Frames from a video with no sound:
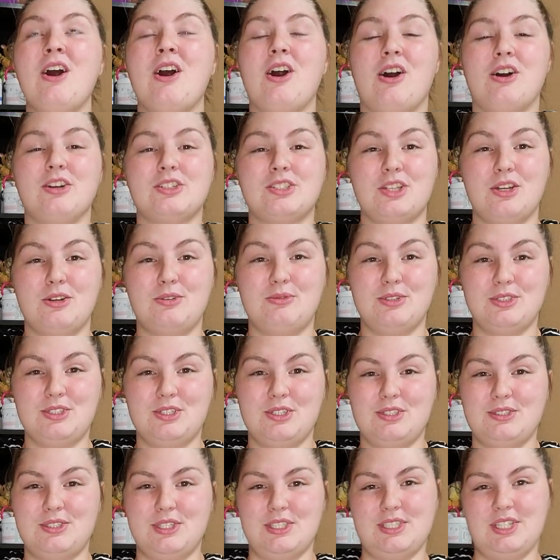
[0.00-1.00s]
Also, once
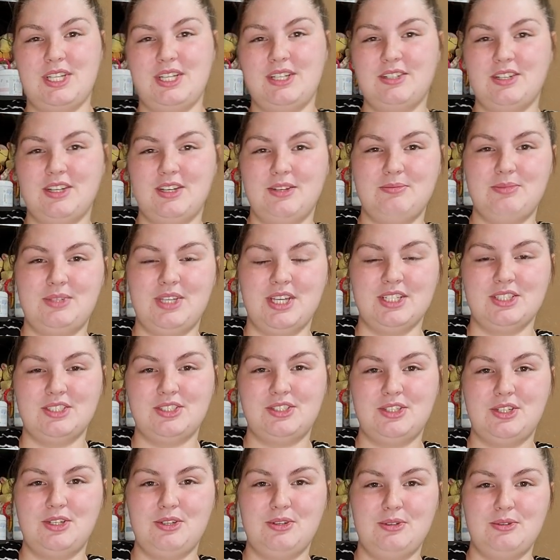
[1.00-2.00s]
your Scentsy Club
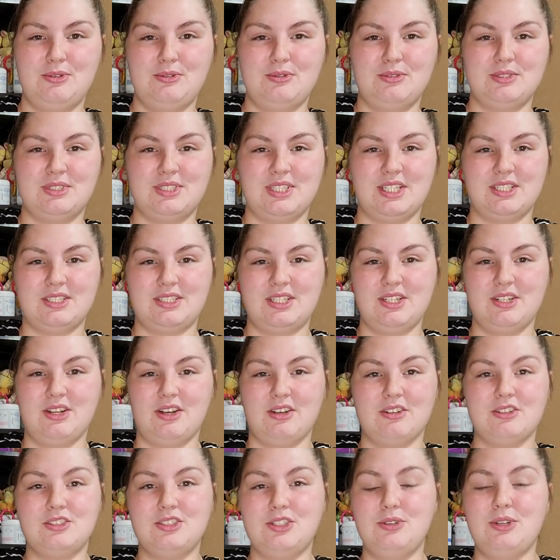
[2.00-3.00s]
gets to
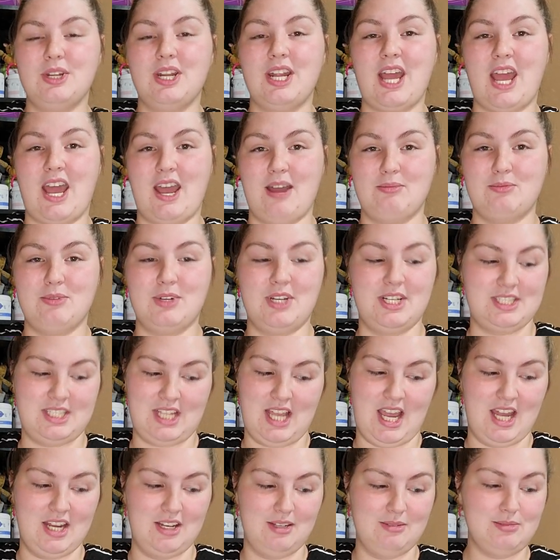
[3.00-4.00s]
$60, you get a half-price
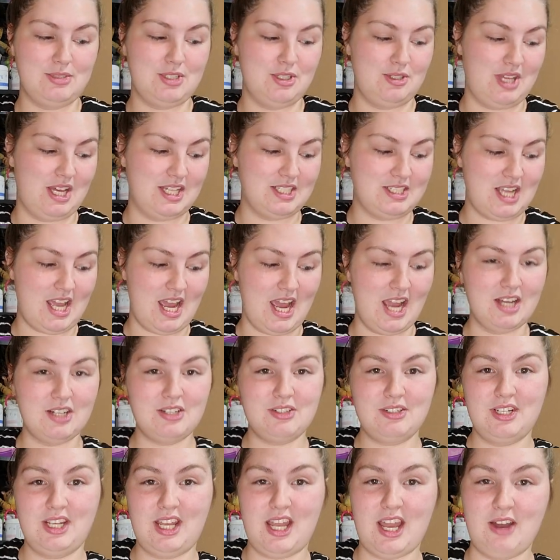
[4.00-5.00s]
item. So that's
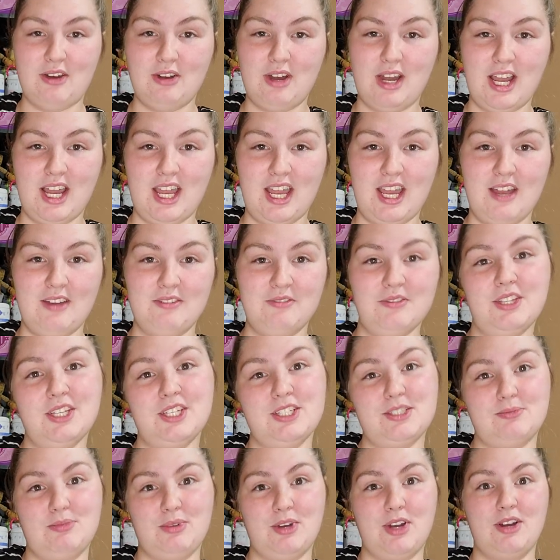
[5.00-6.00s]
actually how I have
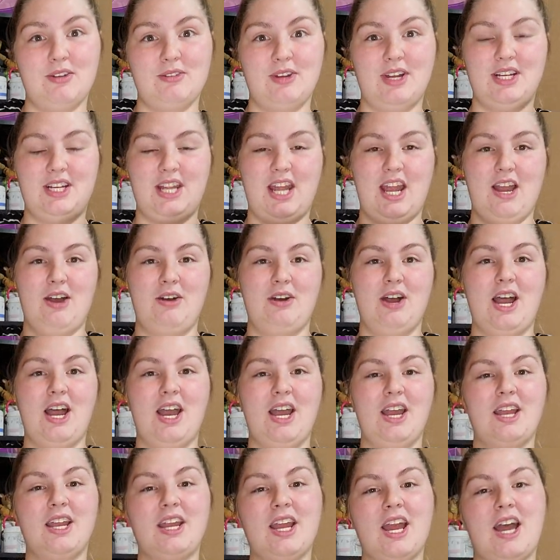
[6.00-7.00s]
this bar right now.
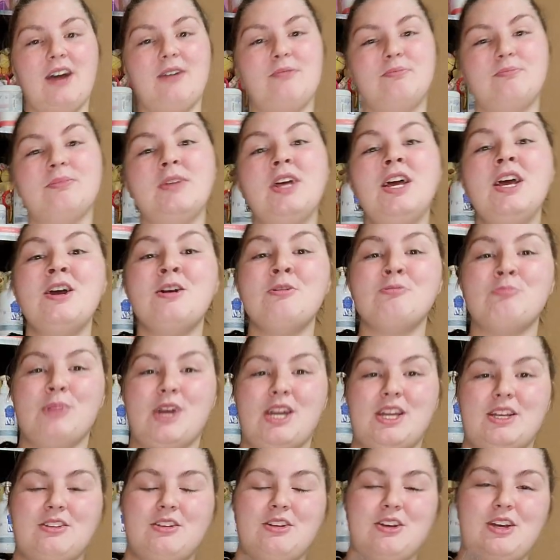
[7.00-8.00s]

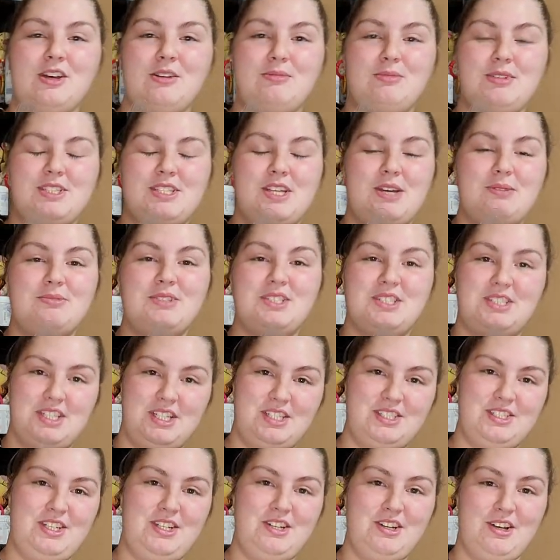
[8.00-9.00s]
My club is up to
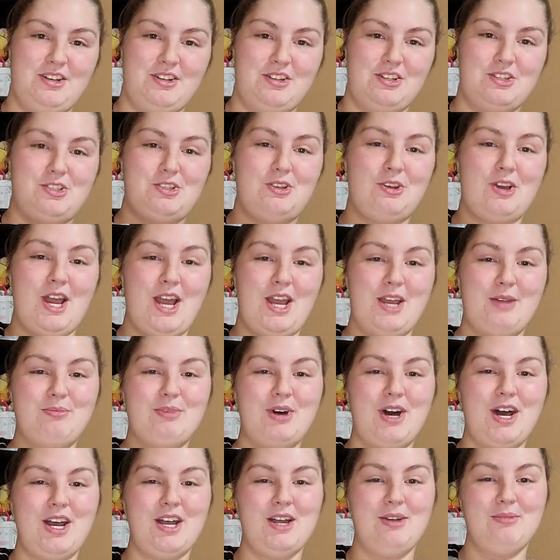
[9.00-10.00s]
$60, so I
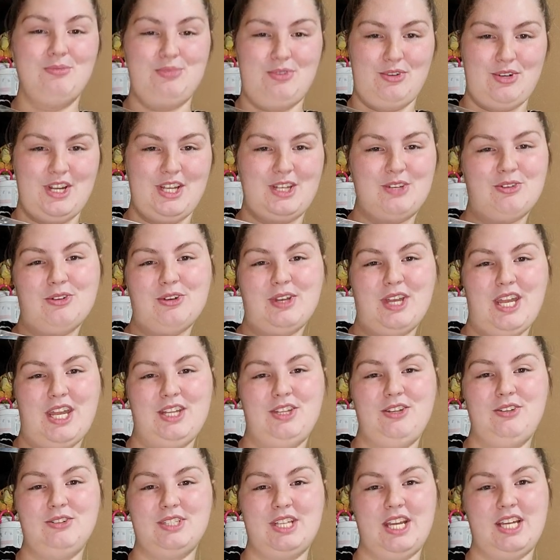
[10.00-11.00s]
bought a brick
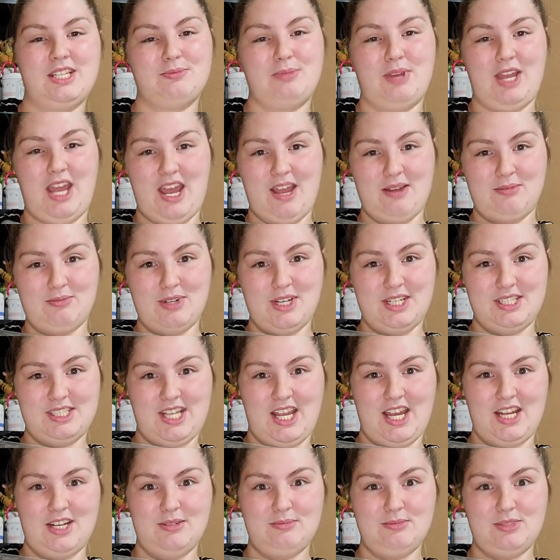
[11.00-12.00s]
and used it as my half-price
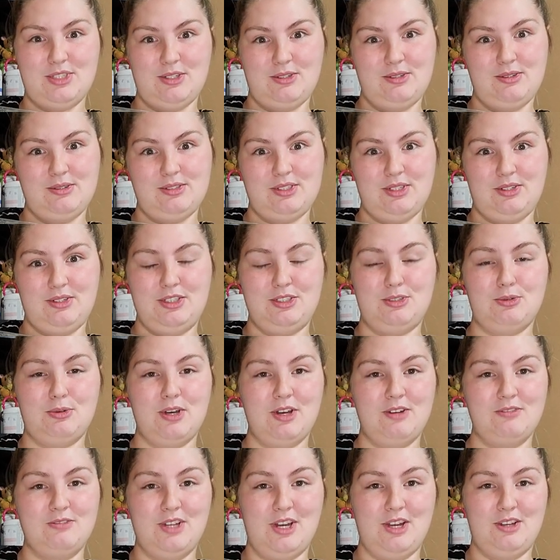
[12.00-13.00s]
item, so it was only
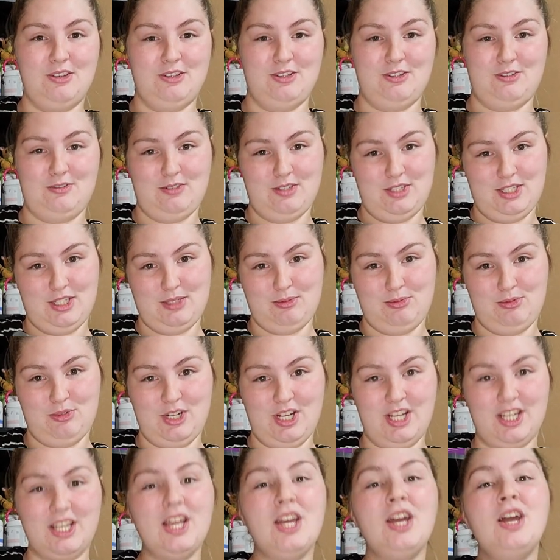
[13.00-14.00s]
$12 for this
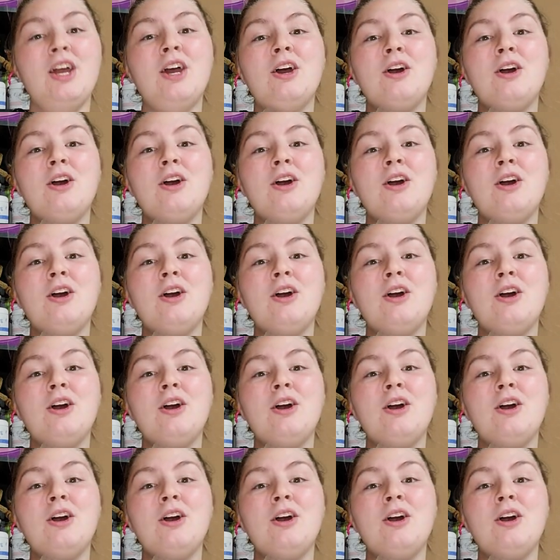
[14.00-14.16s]
brick,